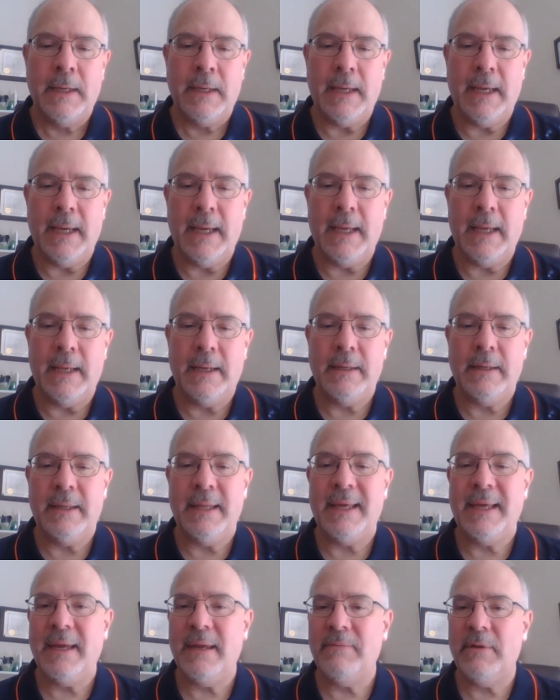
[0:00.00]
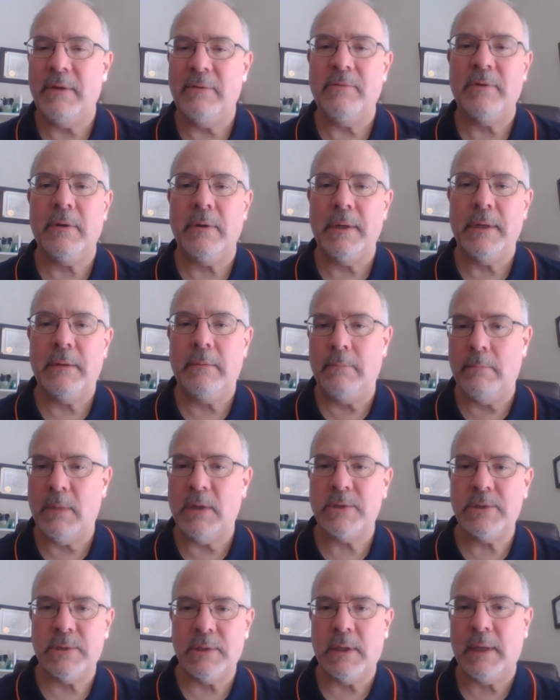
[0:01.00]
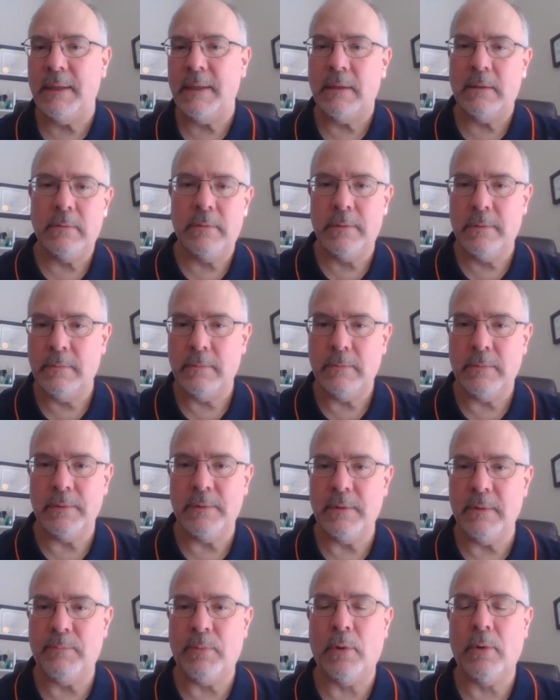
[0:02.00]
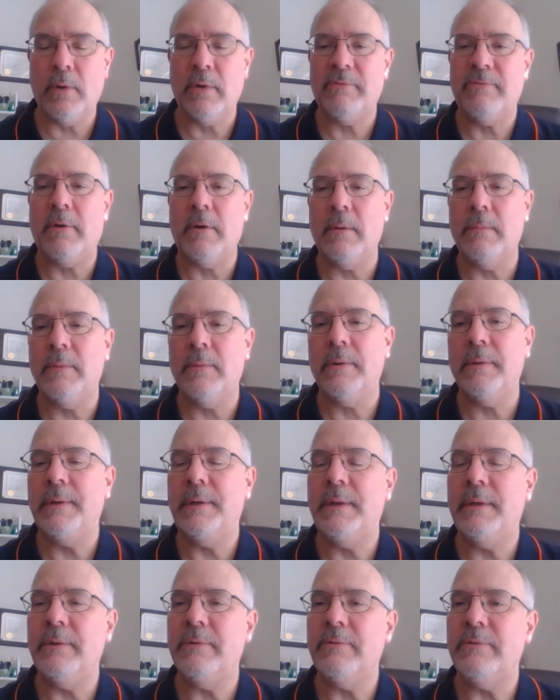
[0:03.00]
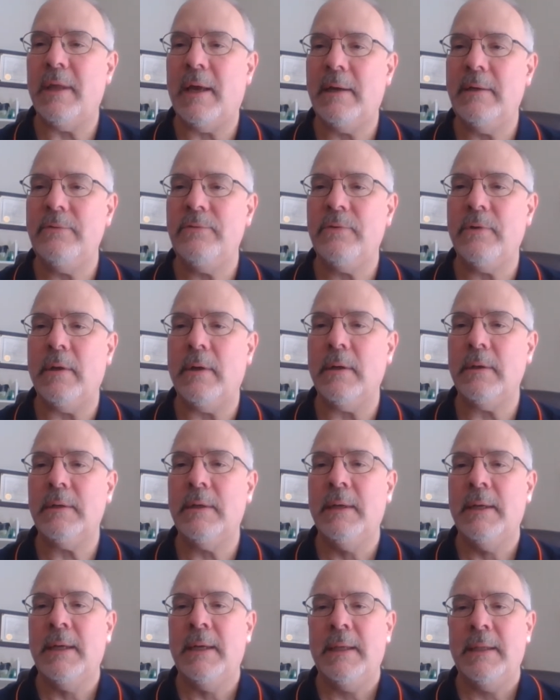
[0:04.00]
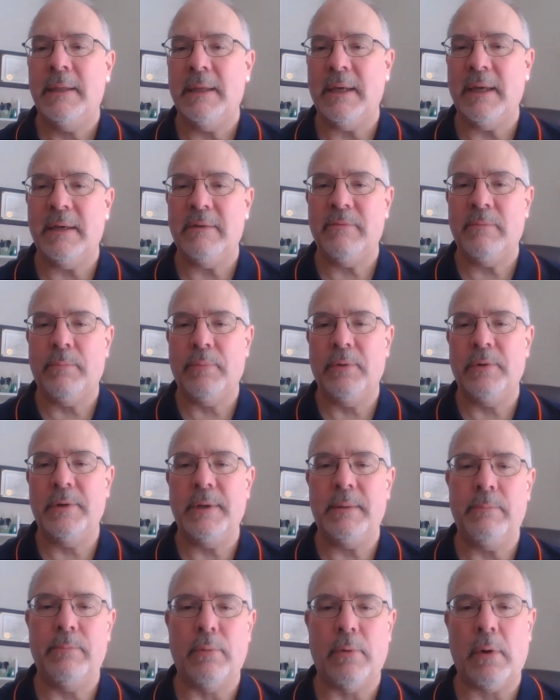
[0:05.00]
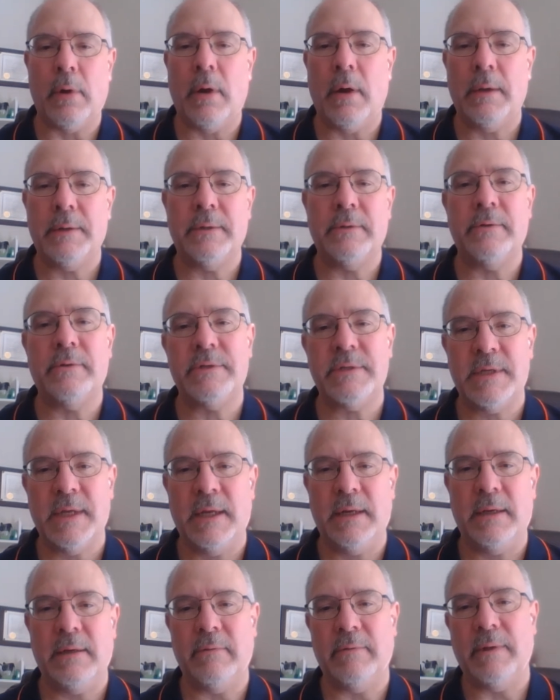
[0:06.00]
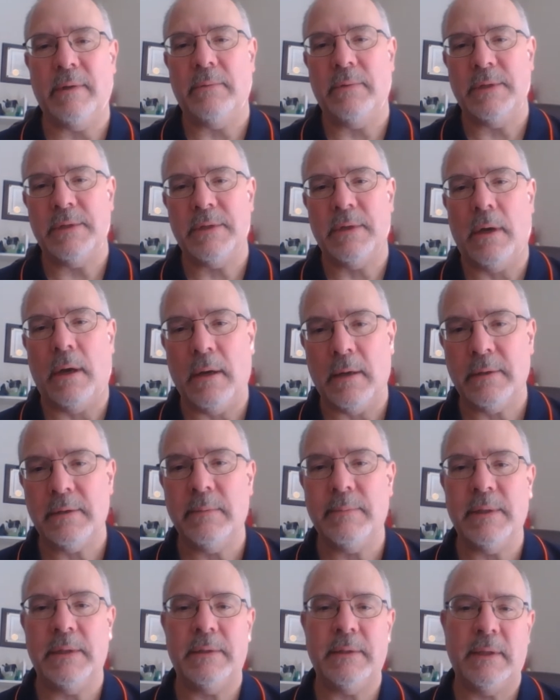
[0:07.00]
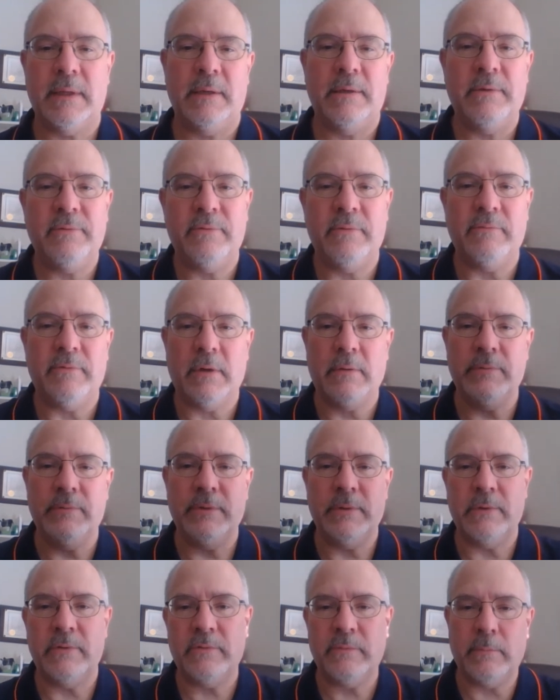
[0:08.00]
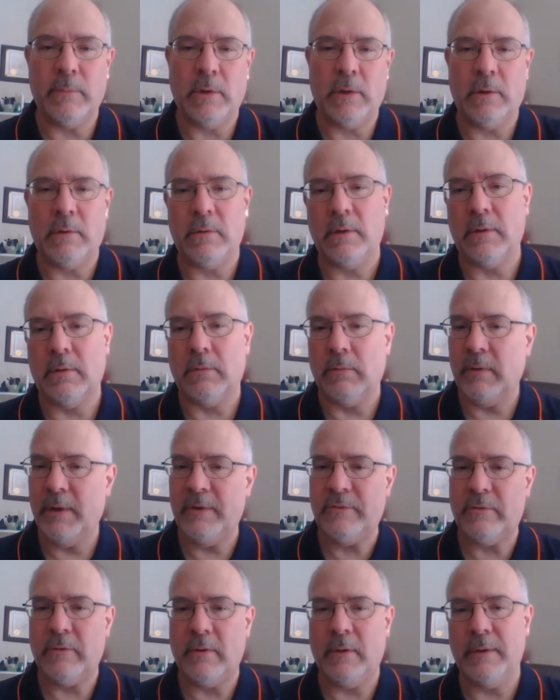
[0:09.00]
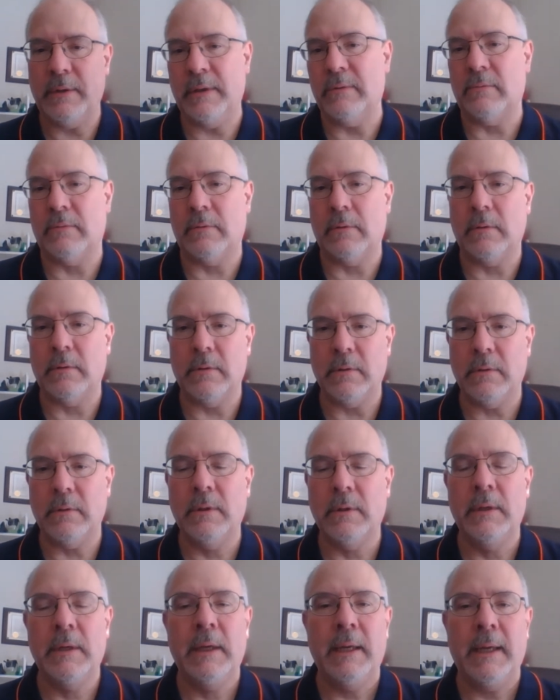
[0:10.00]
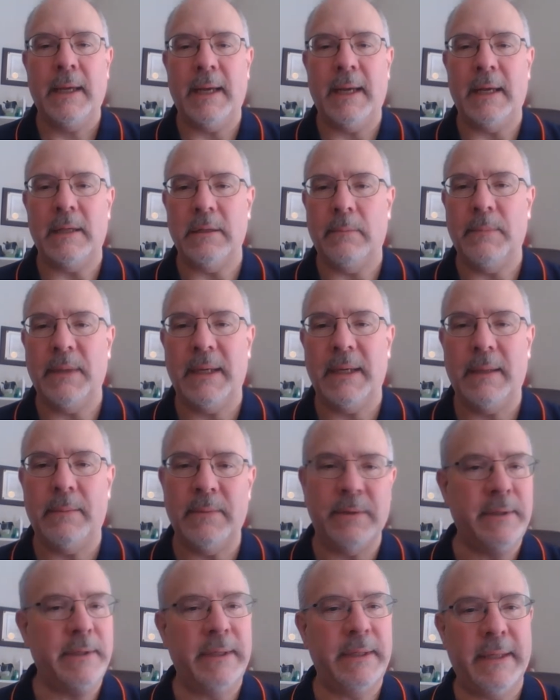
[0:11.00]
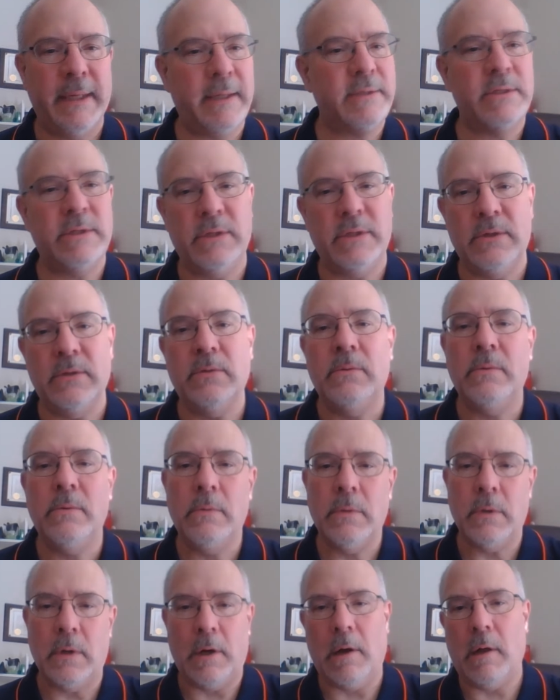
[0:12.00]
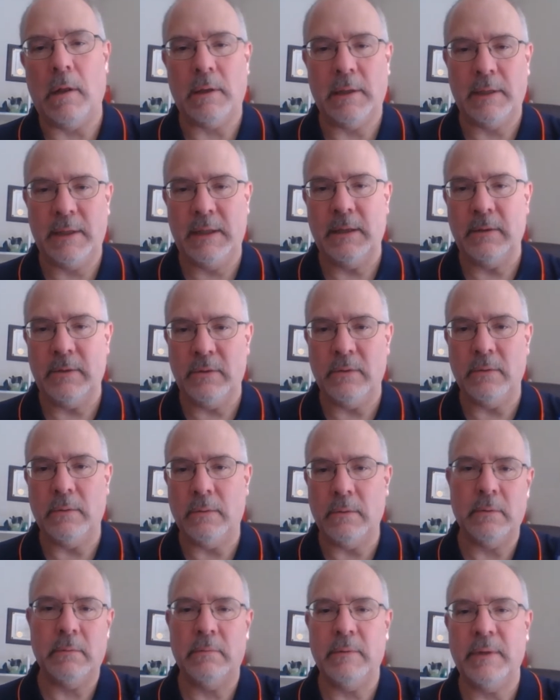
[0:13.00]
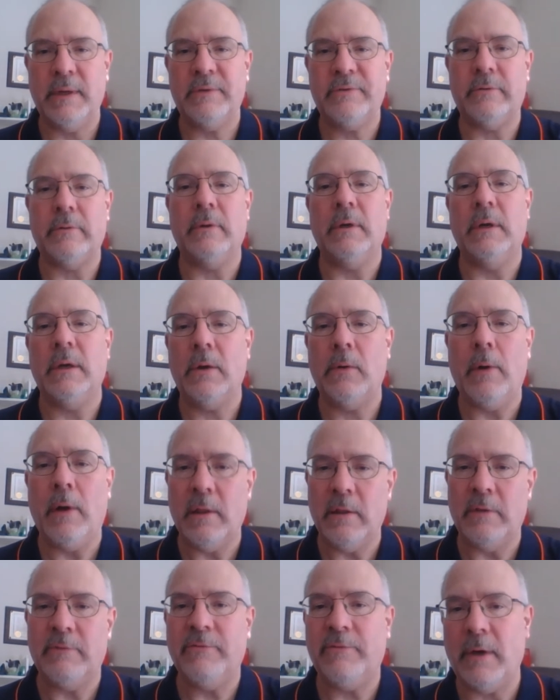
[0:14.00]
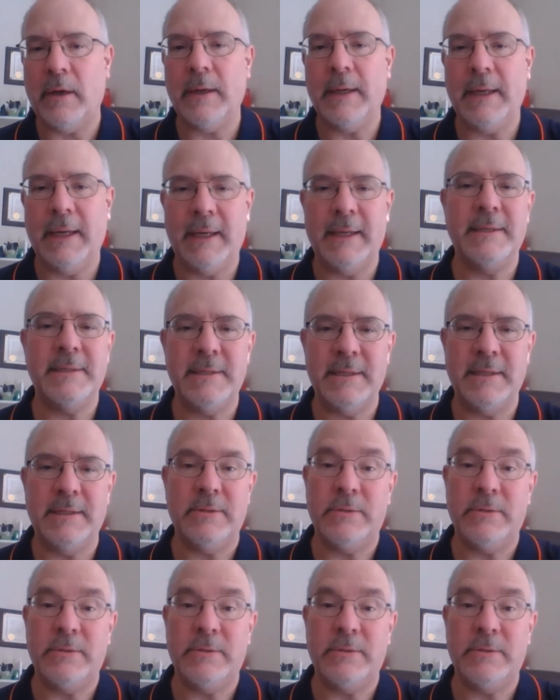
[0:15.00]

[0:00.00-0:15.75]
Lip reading: And they gave a very much like with the poor farmer and his livestock, they gave a pretty broad understanding of that. We talked about the case involving a small little restaurant in rural Alabama, that yes, you, Ollie, in your restaurant qualify as